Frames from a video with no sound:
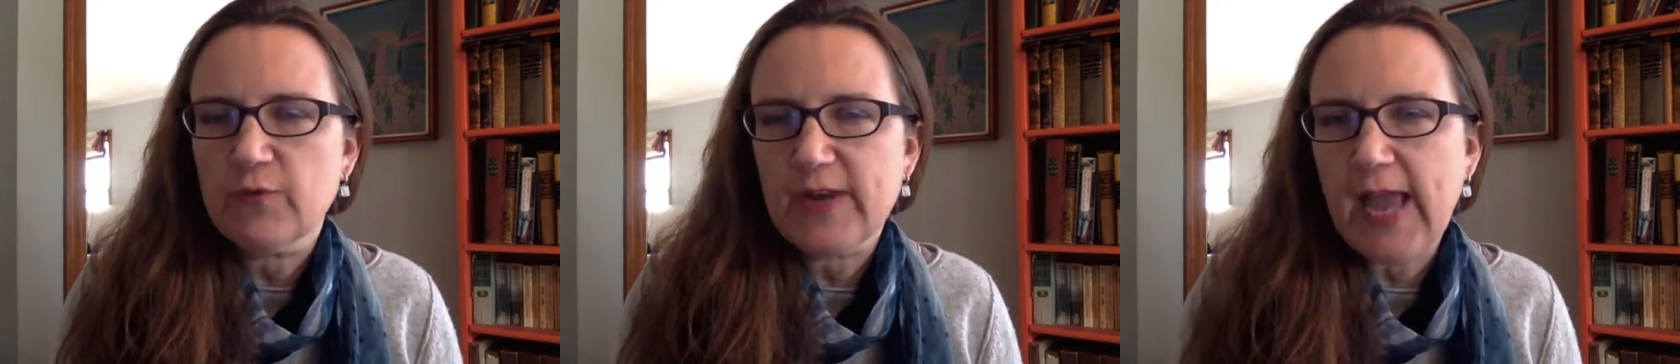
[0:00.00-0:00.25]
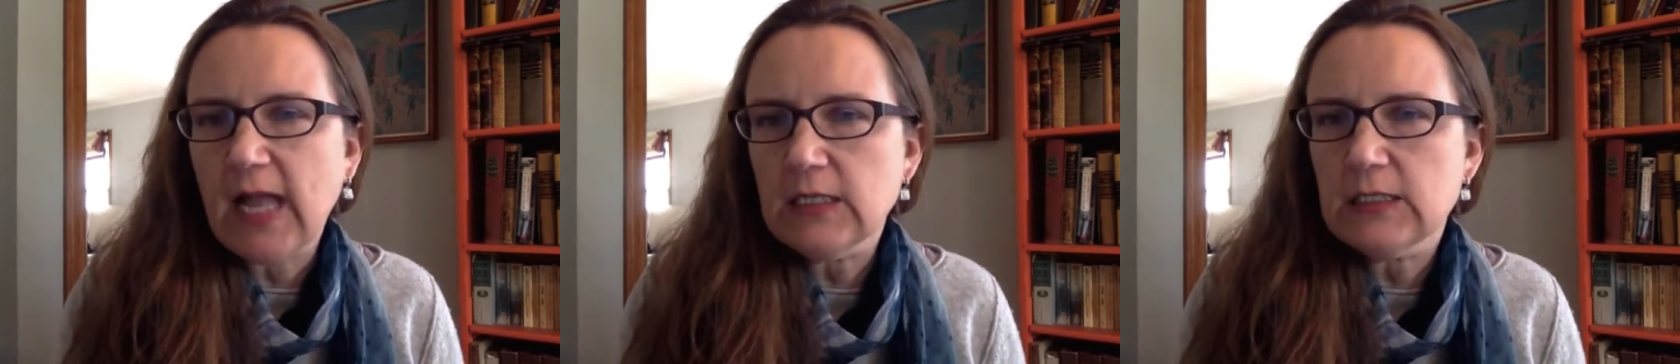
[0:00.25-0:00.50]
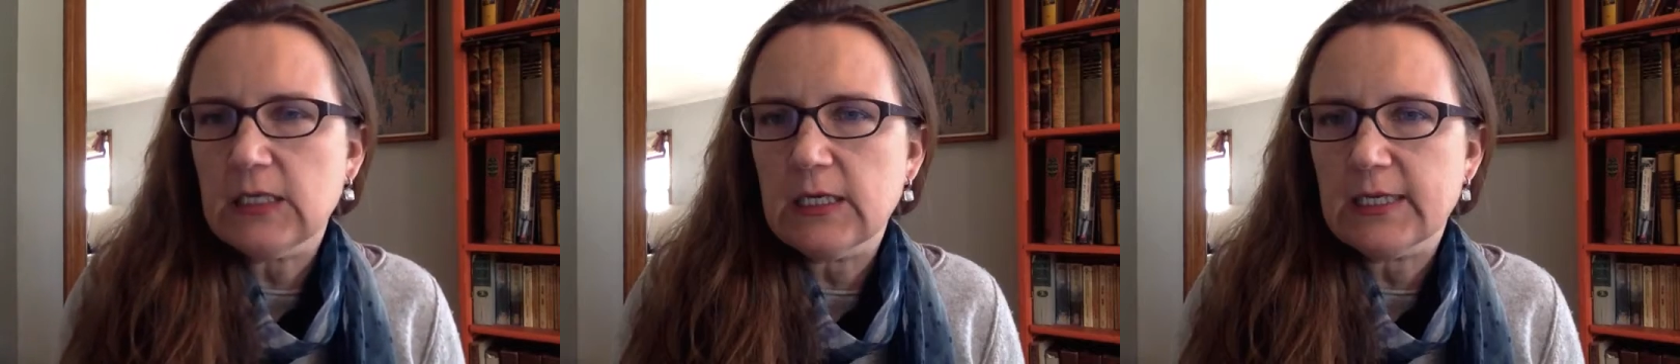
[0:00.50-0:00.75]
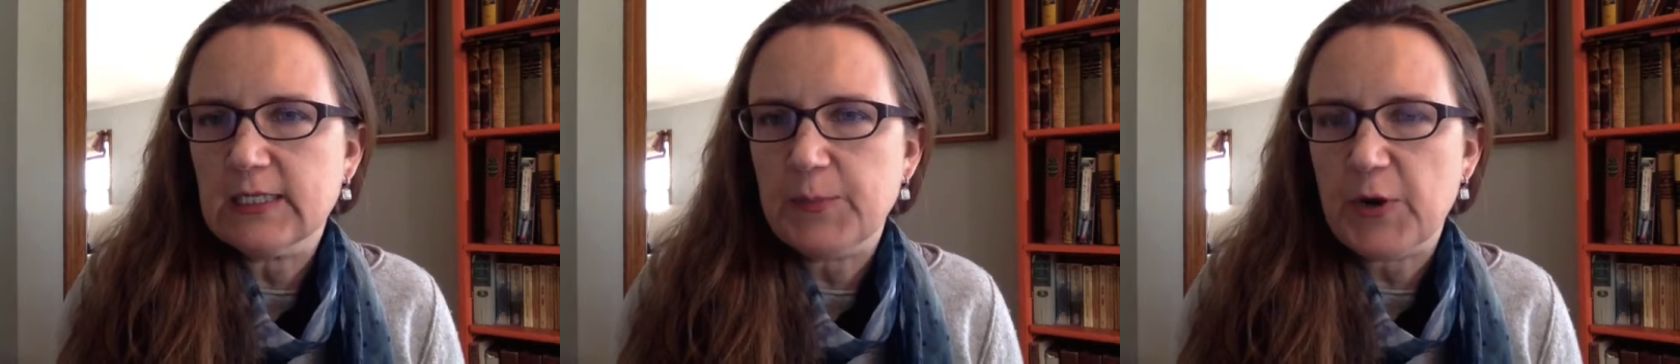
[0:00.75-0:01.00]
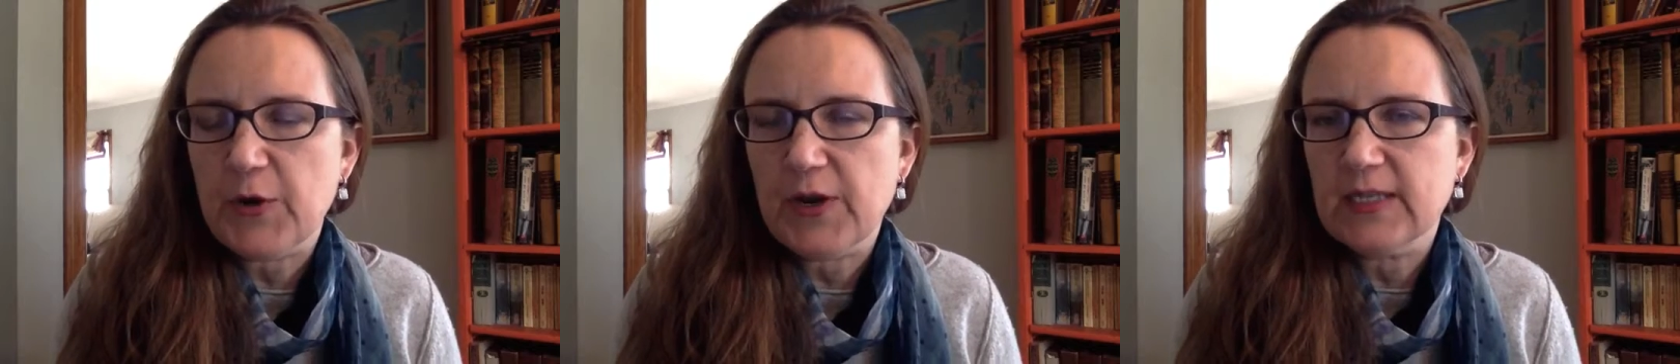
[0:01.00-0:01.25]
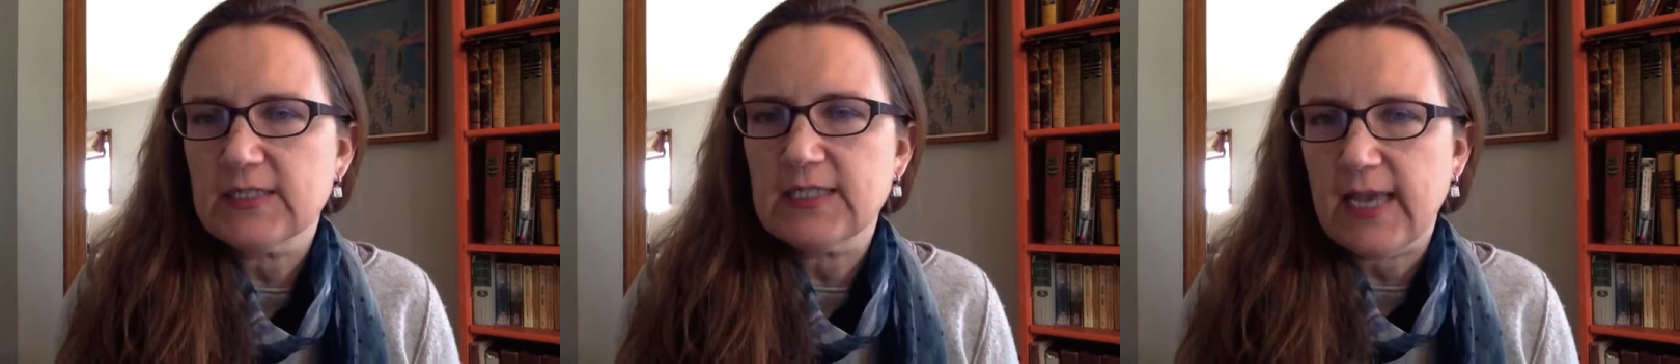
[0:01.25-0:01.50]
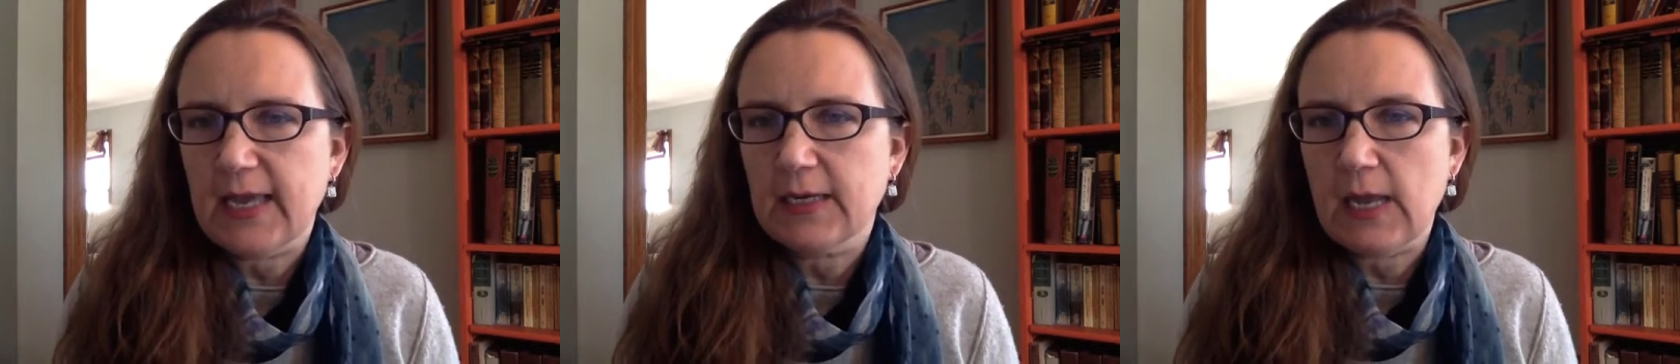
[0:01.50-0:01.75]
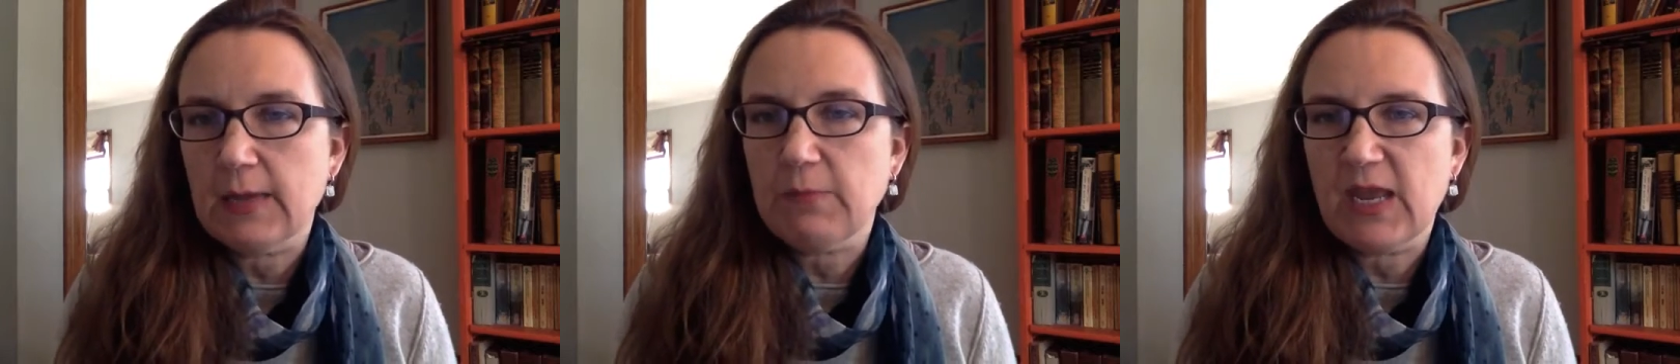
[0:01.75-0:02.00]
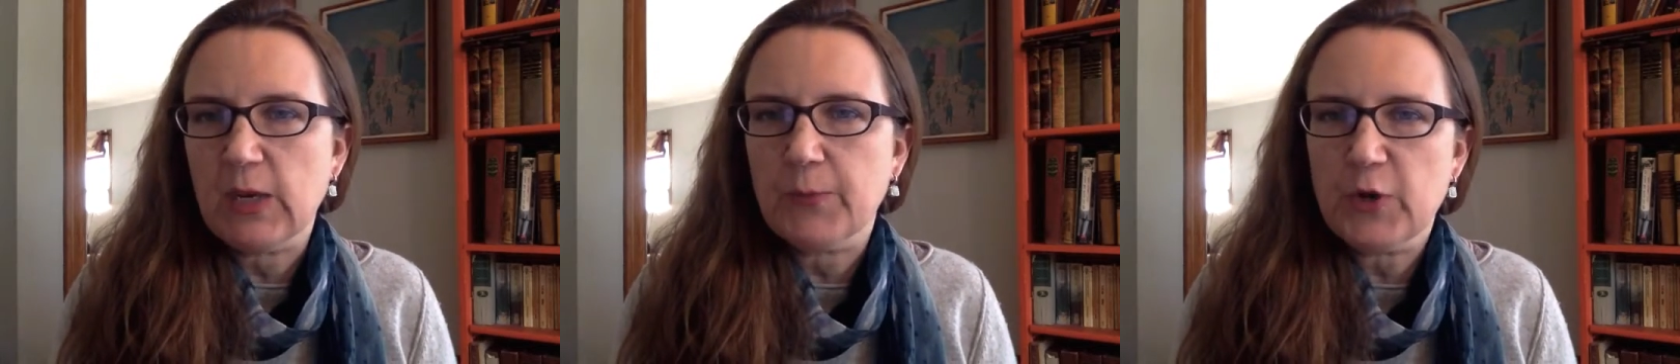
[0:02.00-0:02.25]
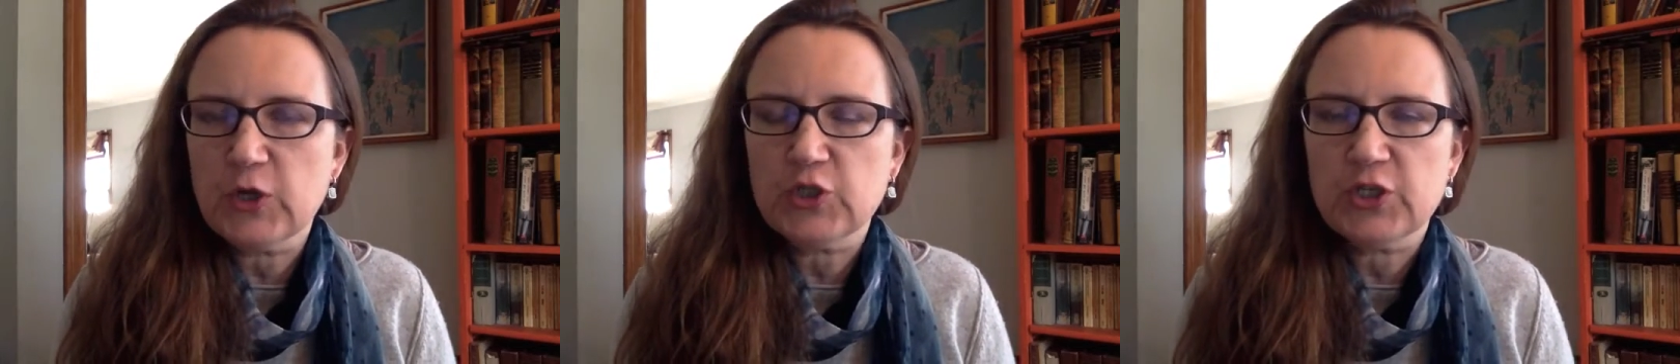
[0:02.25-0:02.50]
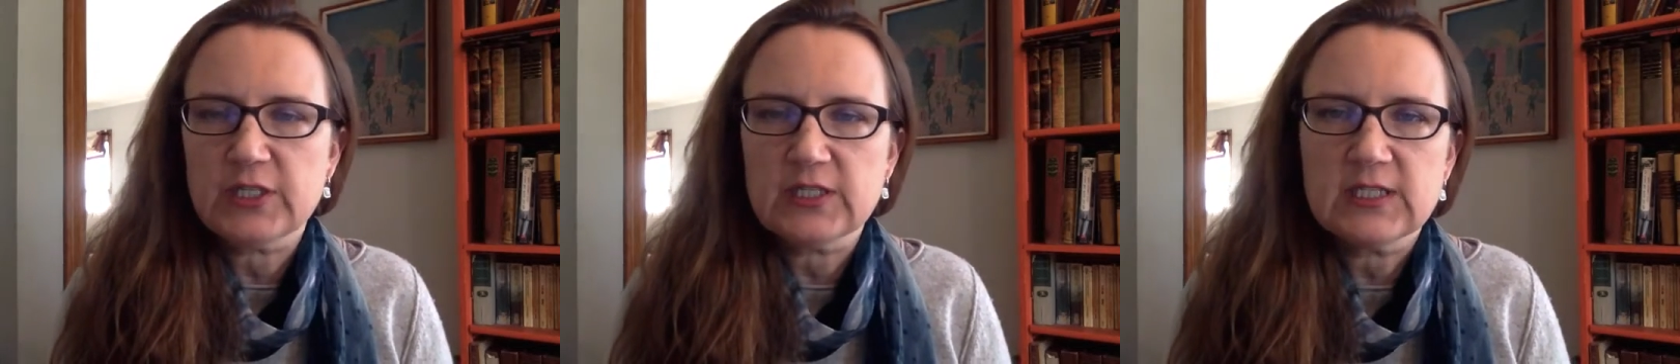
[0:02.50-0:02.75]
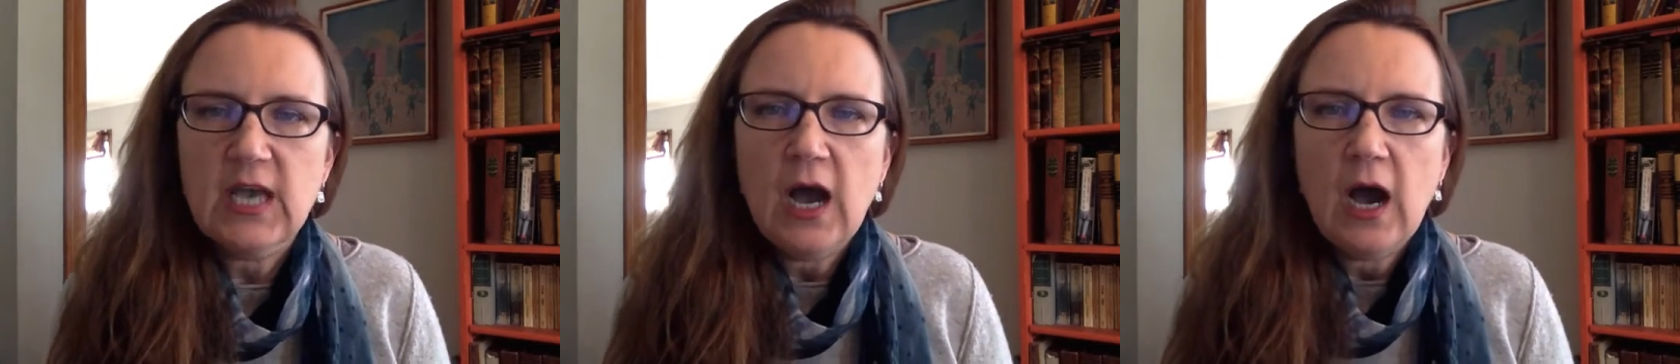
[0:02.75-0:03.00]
reality experience and make a purchase.